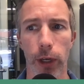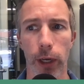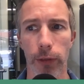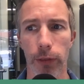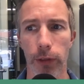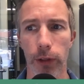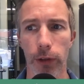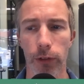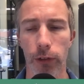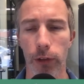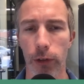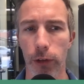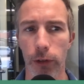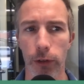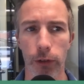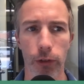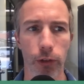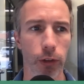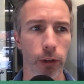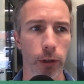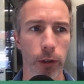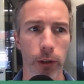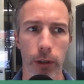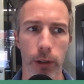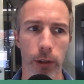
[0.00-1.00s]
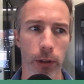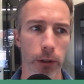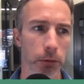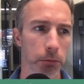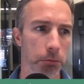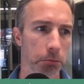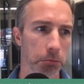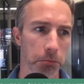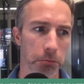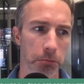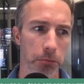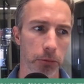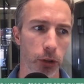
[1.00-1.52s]
And this is
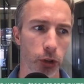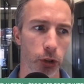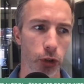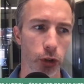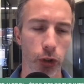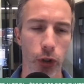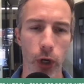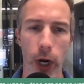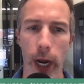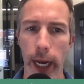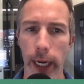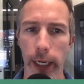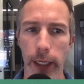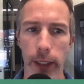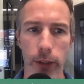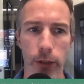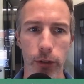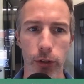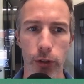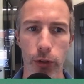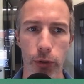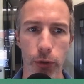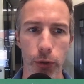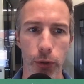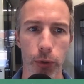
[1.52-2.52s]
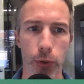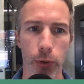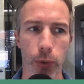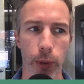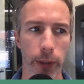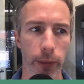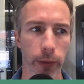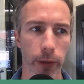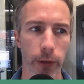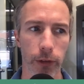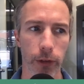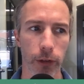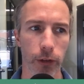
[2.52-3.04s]
tried and true.
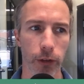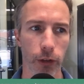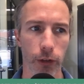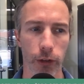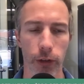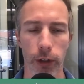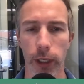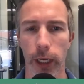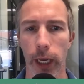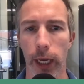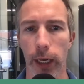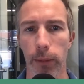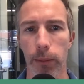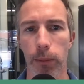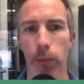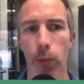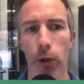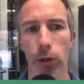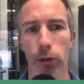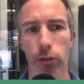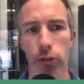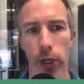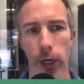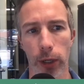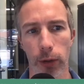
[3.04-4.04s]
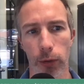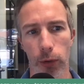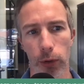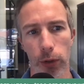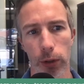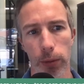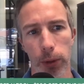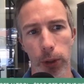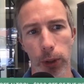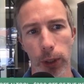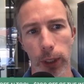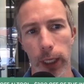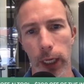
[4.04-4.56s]
And this is just, again, more general
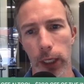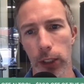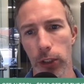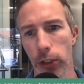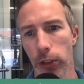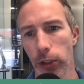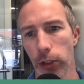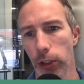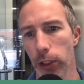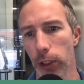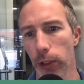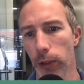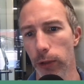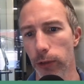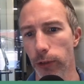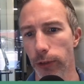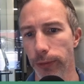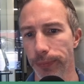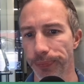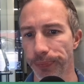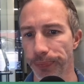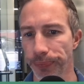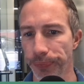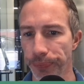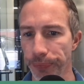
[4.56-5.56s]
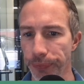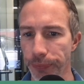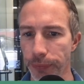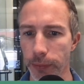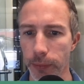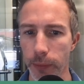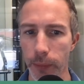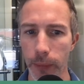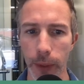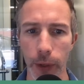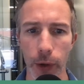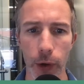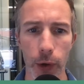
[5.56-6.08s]
communication skills.
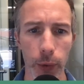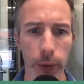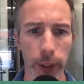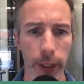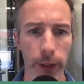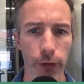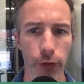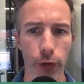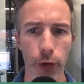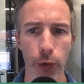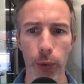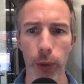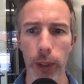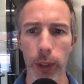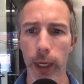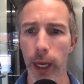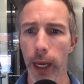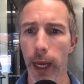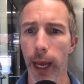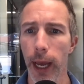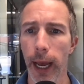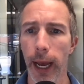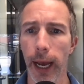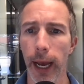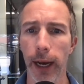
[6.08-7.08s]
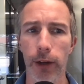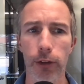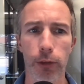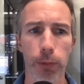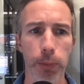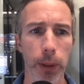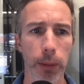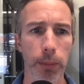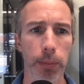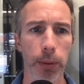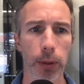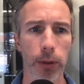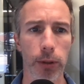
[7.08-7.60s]
Okay, so as
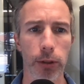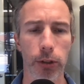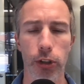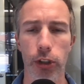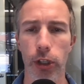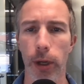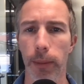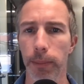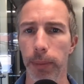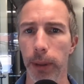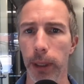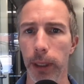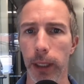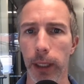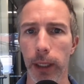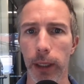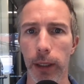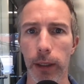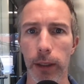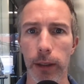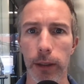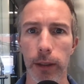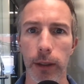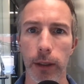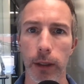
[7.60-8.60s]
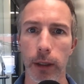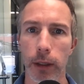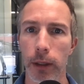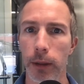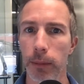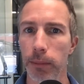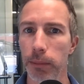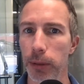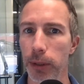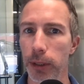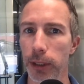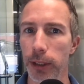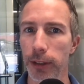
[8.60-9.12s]
people are jumping in,
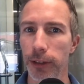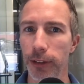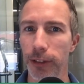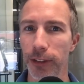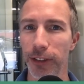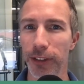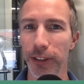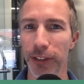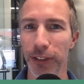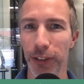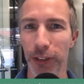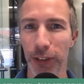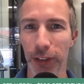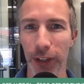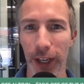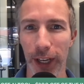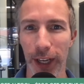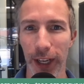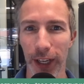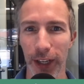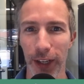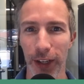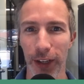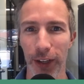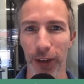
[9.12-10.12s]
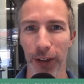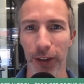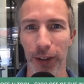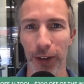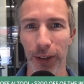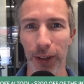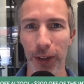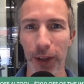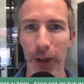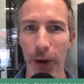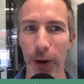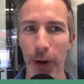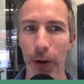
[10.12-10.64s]
please say
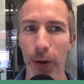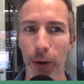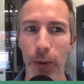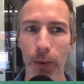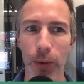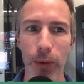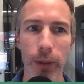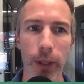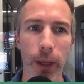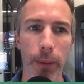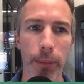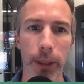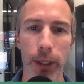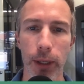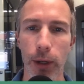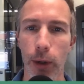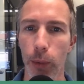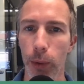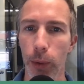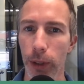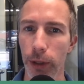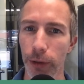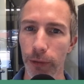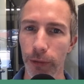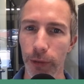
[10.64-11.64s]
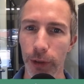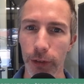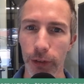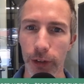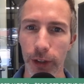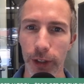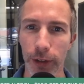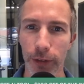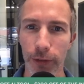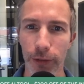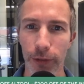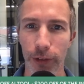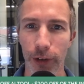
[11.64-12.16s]
hello. Let me know where you're
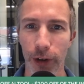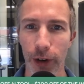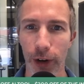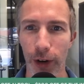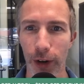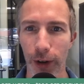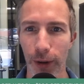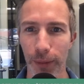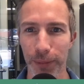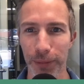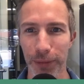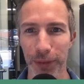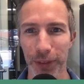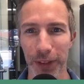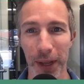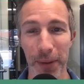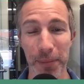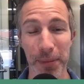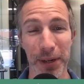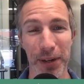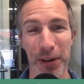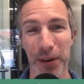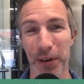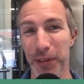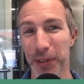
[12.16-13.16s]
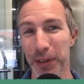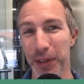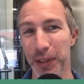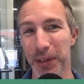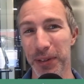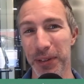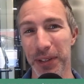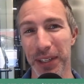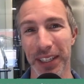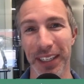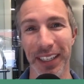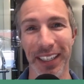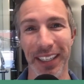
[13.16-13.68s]
visiting from. Let me know that
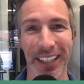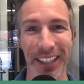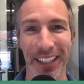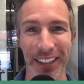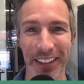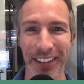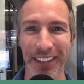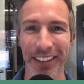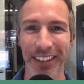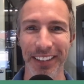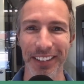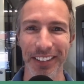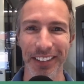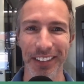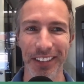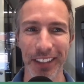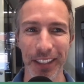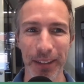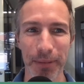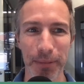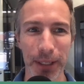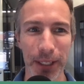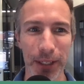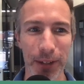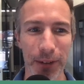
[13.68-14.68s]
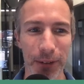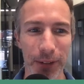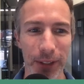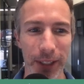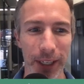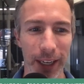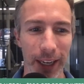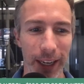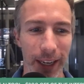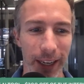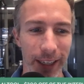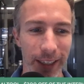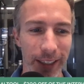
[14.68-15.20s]
you can hear and see me
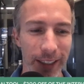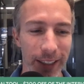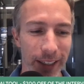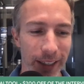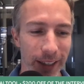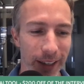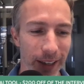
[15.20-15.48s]
okay.